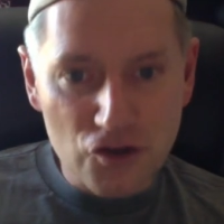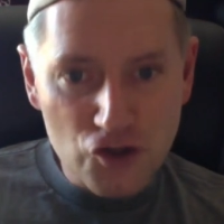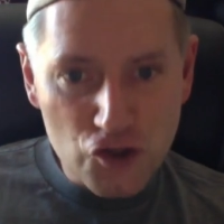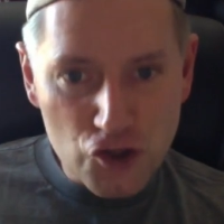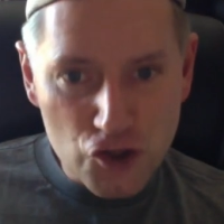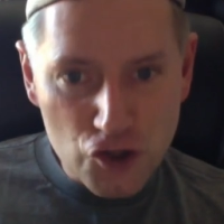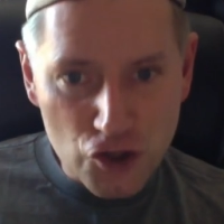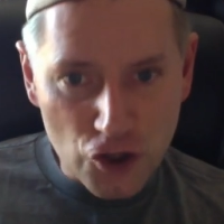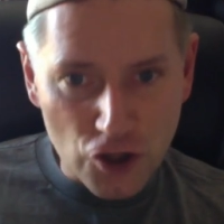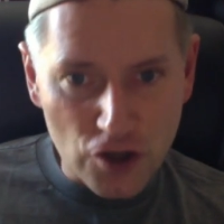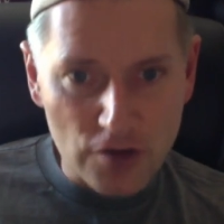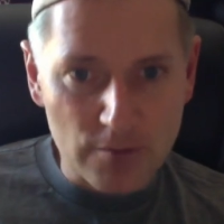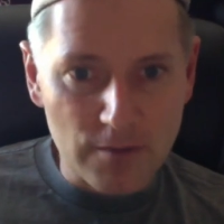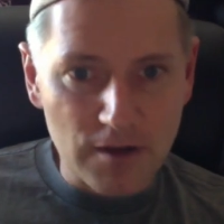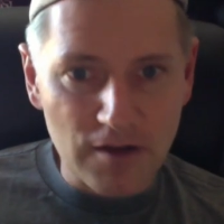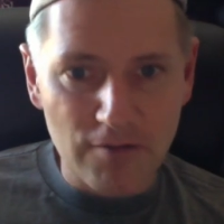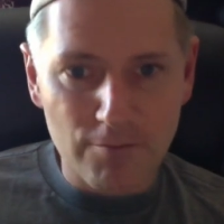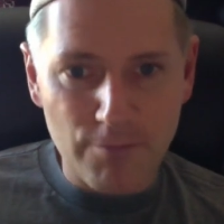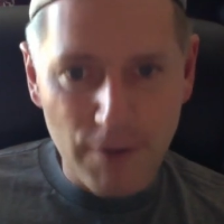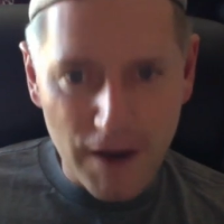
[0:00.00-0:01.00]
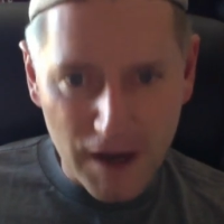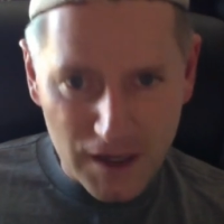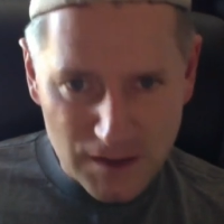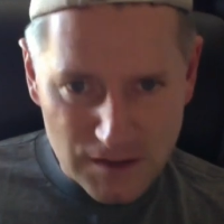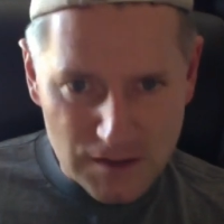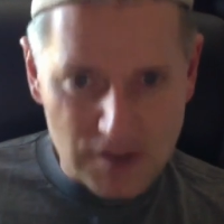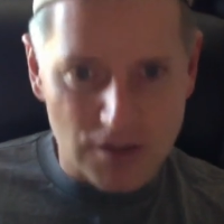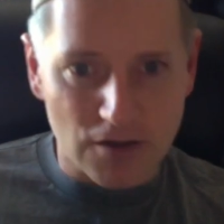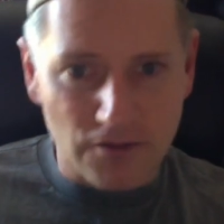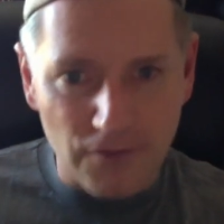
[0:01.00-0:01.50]
German
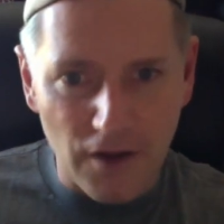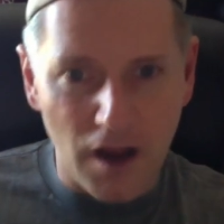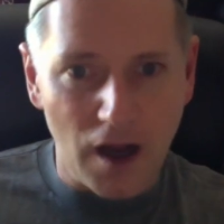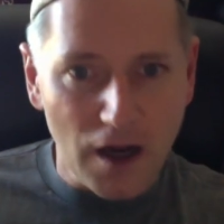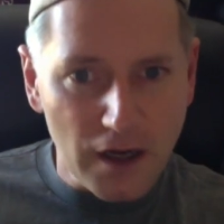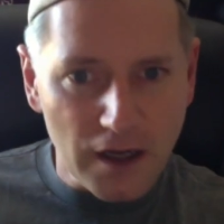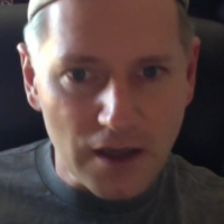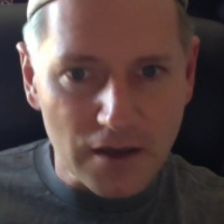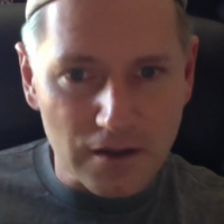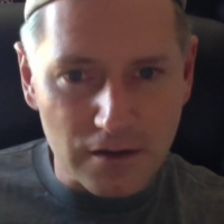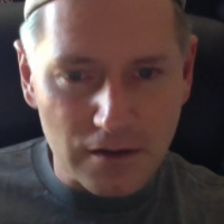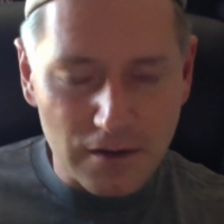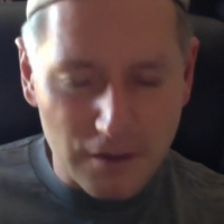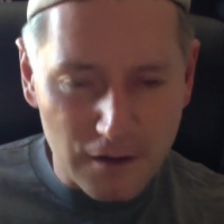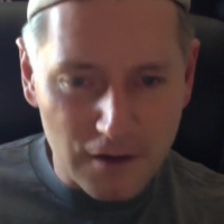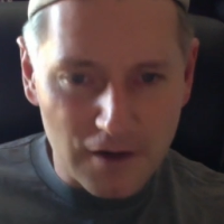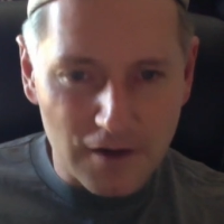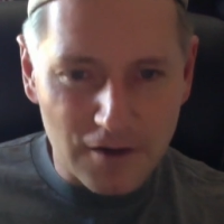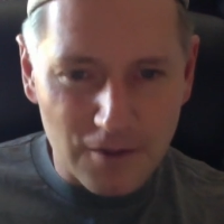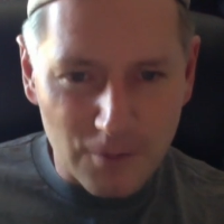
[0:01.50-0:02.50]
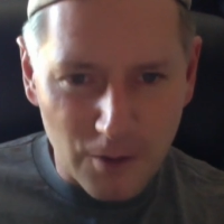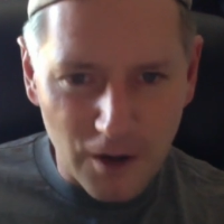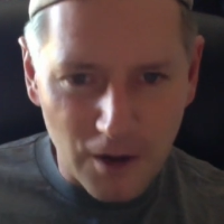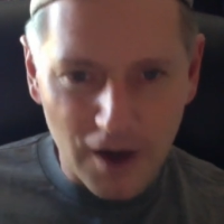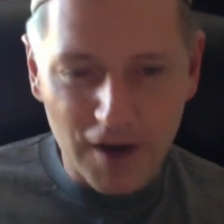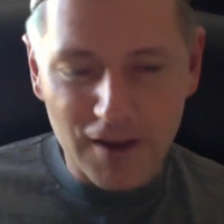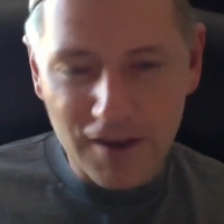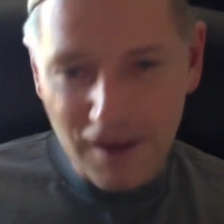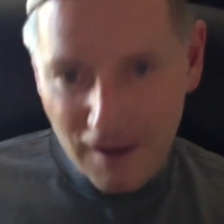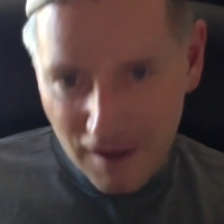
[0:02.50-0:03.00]
Panzerwagen,
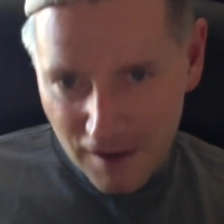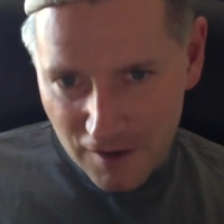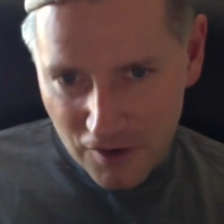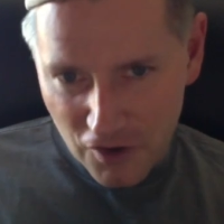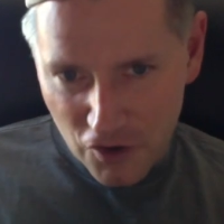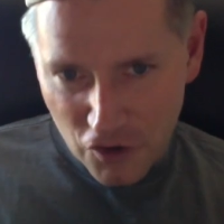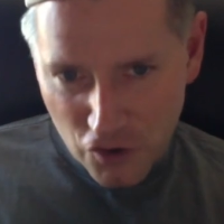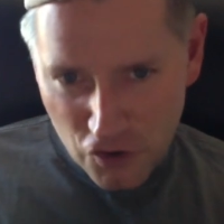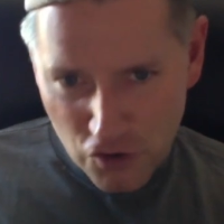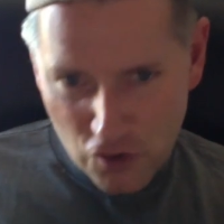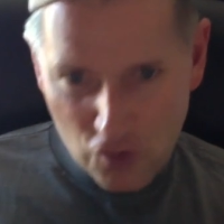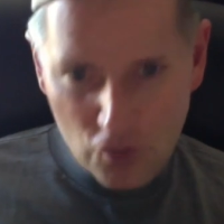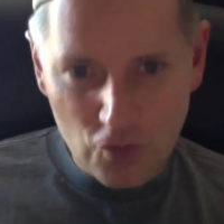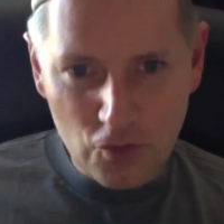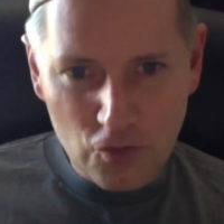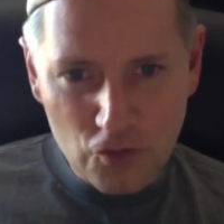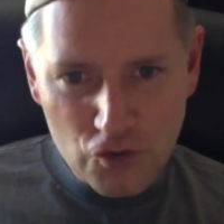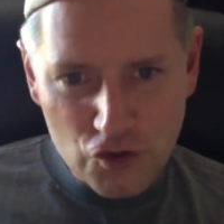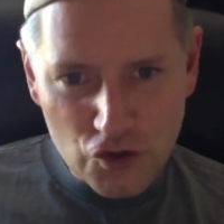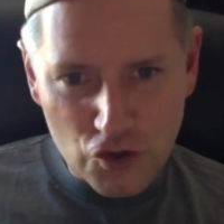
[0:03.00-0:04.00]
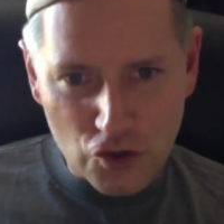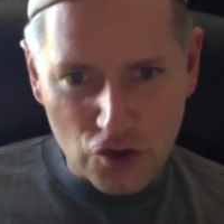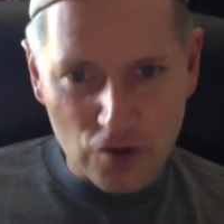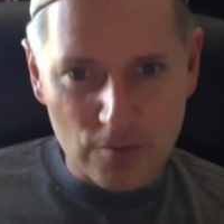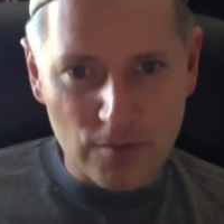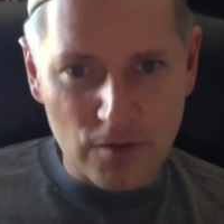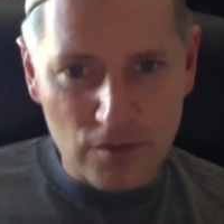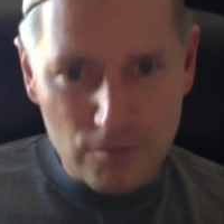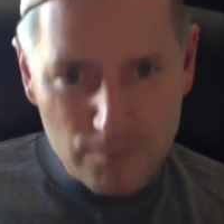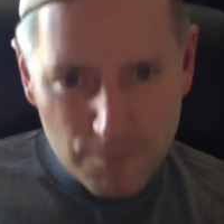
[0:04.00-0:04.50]
right? The new
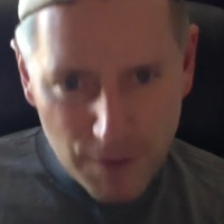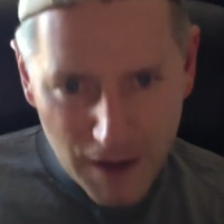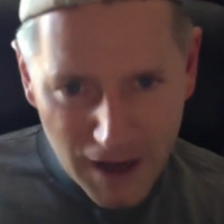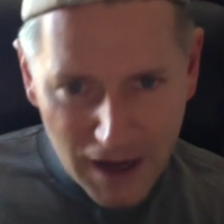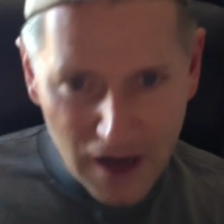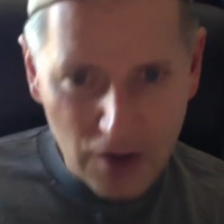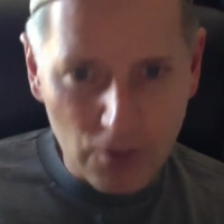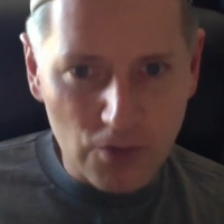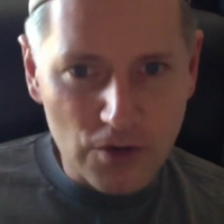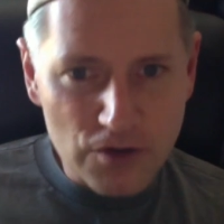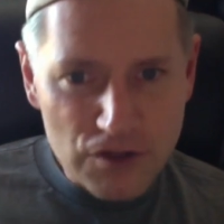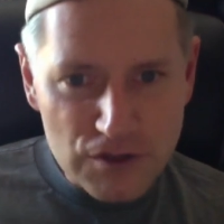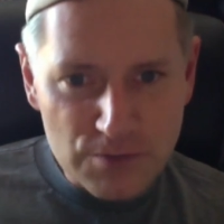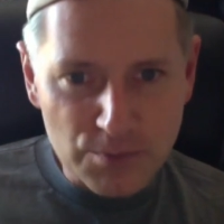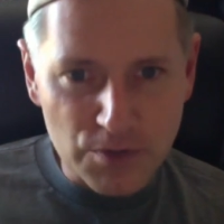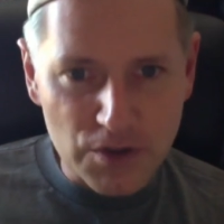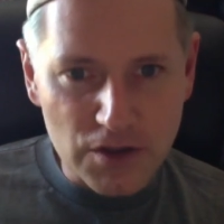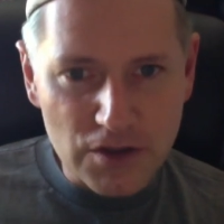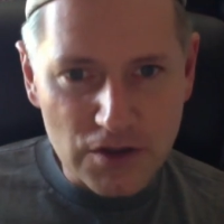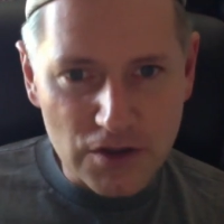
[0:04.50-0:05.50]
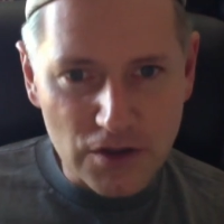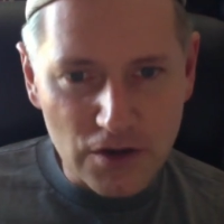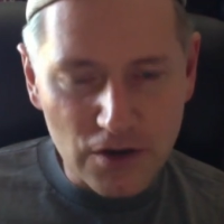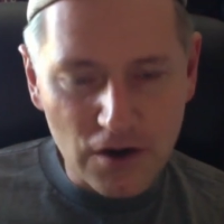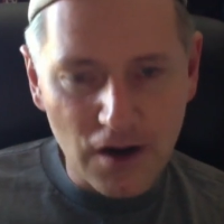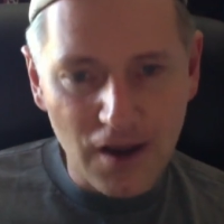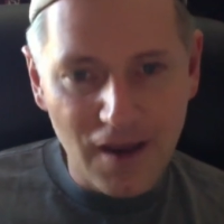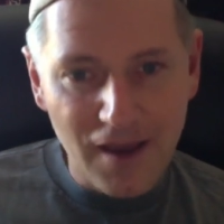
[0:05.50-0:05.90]
German power sprinter.